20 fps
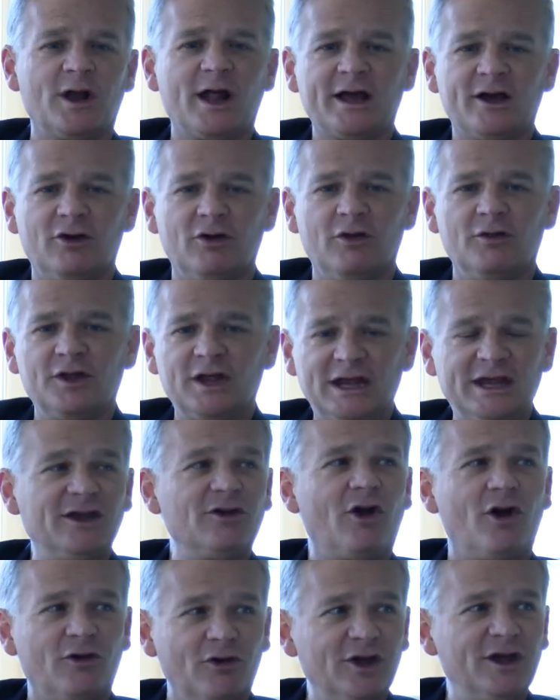what I call the
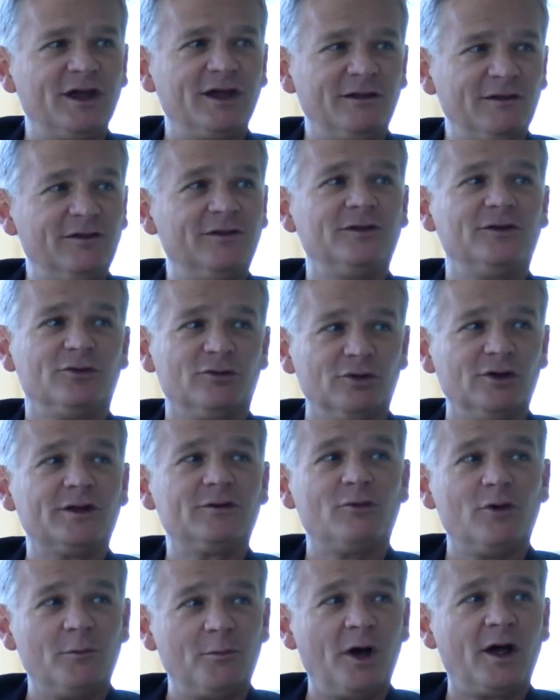ERE, the
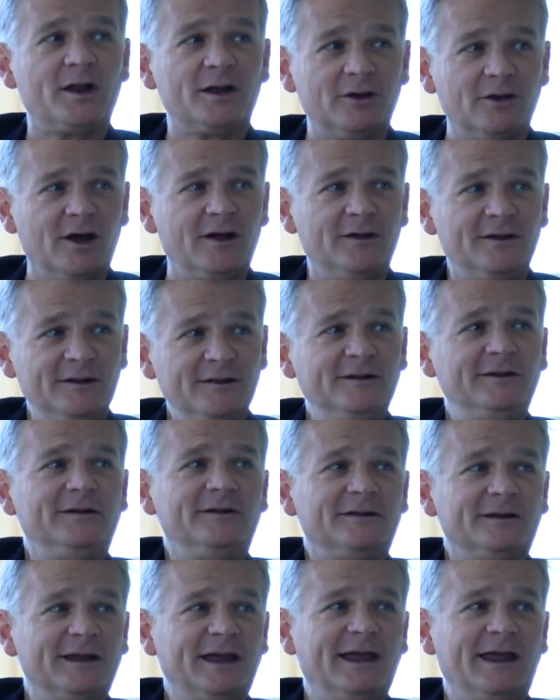early robot era.
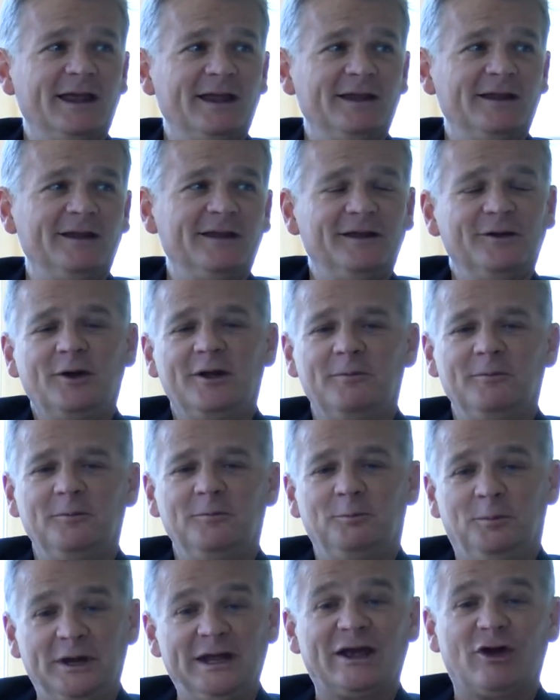And
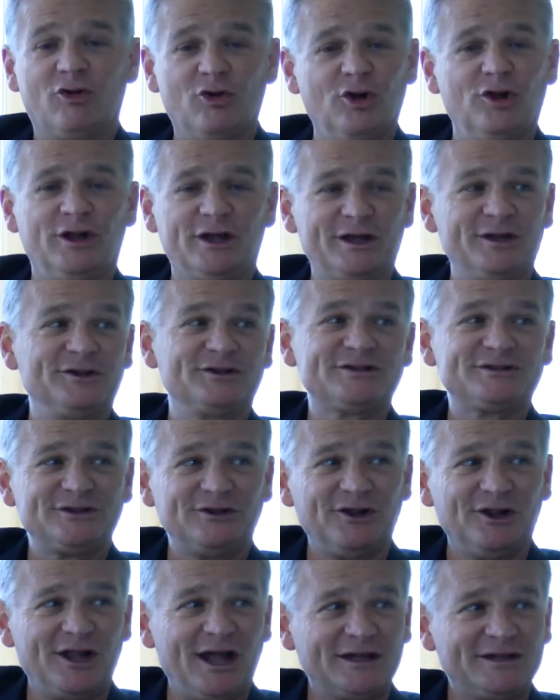being early, there's
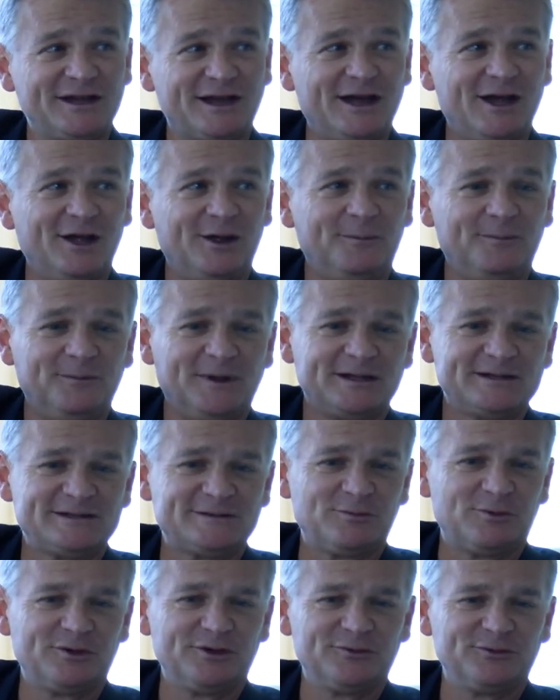still a lot to come.
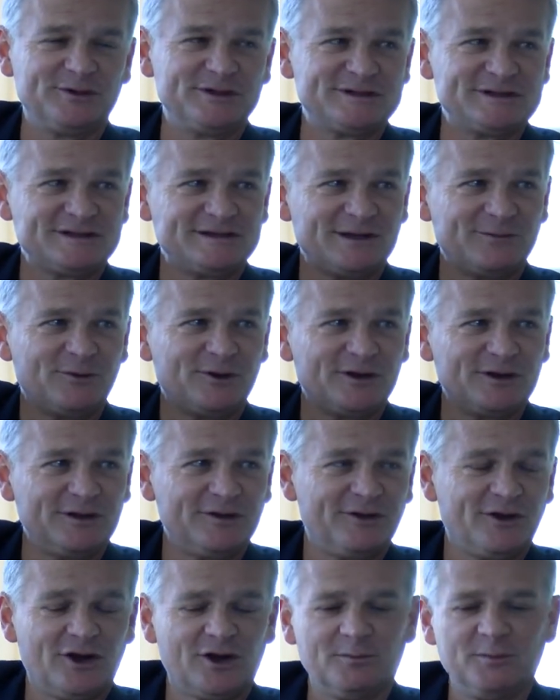That's one of the reasons I wanted
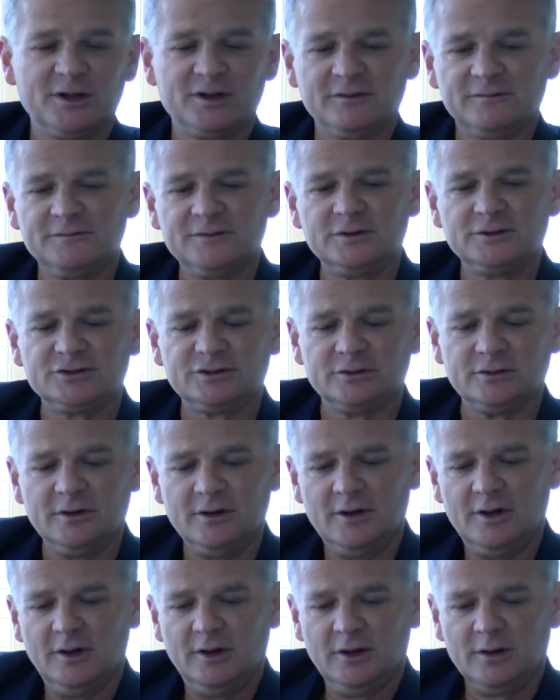to talk about the future.
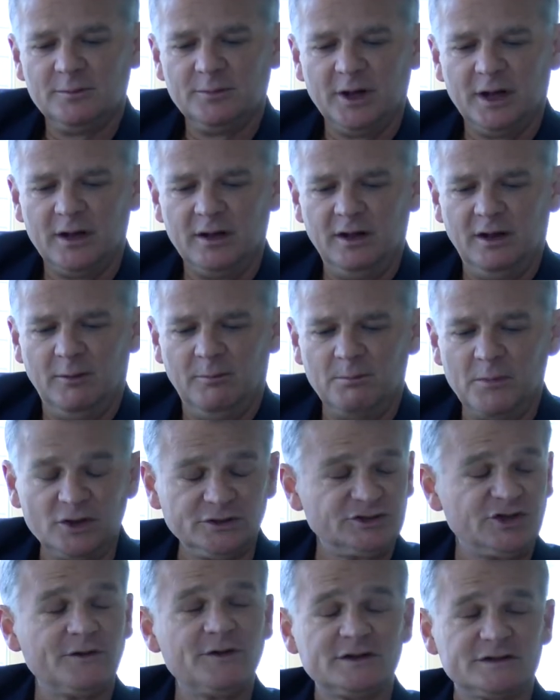But
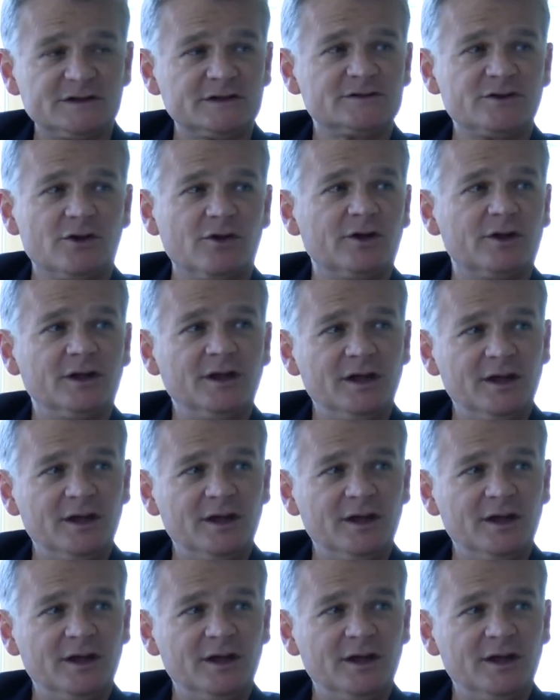much of this is already